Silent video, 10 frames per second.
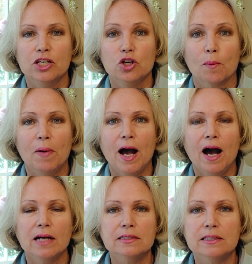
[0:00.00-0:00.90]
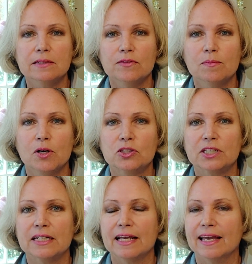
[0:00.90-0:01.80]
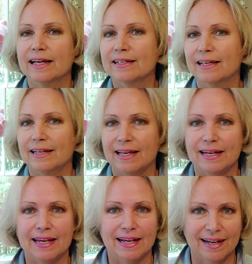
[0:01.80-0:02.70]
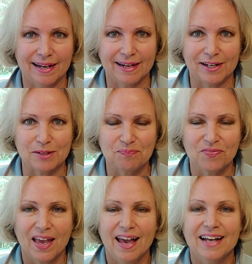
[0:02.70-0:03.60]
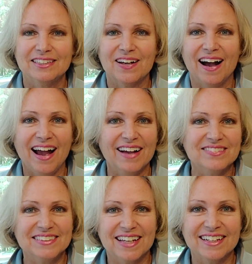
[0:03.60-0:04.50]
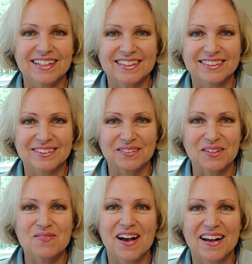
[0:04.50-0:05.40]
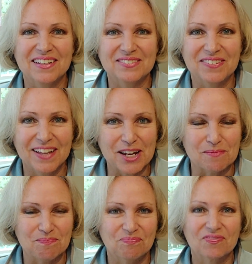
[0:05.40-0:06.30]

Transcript: your positive emotion can't get any higher. So I have to tell you the story behind Flame.